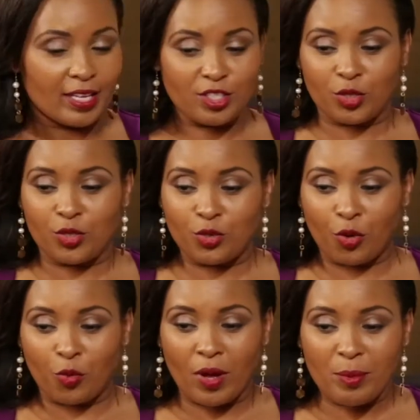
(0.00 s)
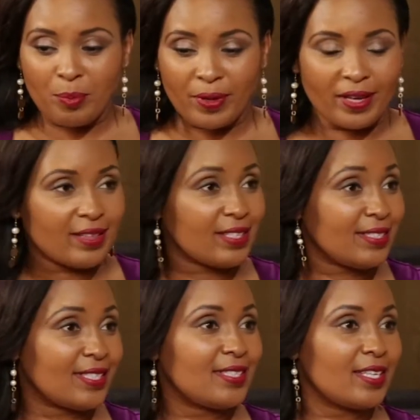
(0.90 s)
And so you grew up in the
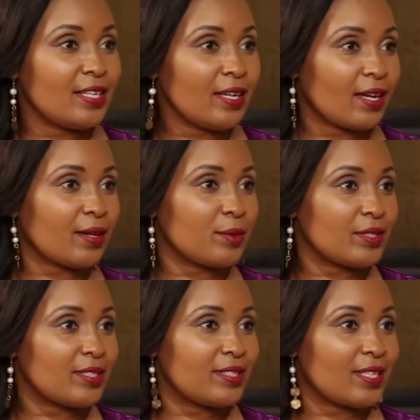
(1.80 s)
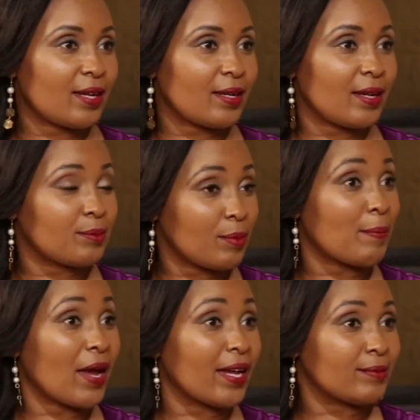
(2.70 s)
city. Am
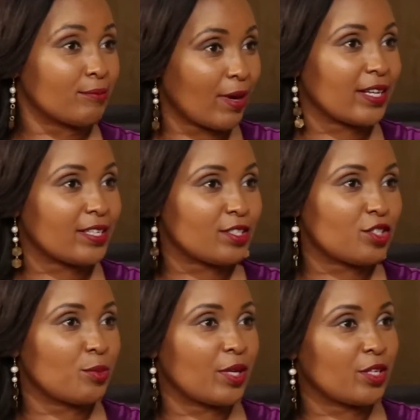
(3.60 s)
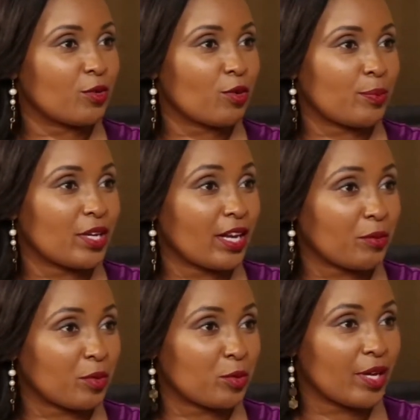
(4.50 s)
I right in assuming you grew up in
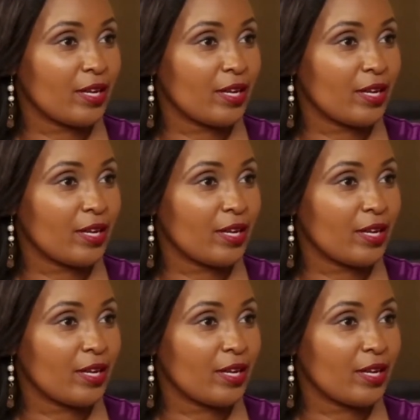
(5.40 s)
Nairobi?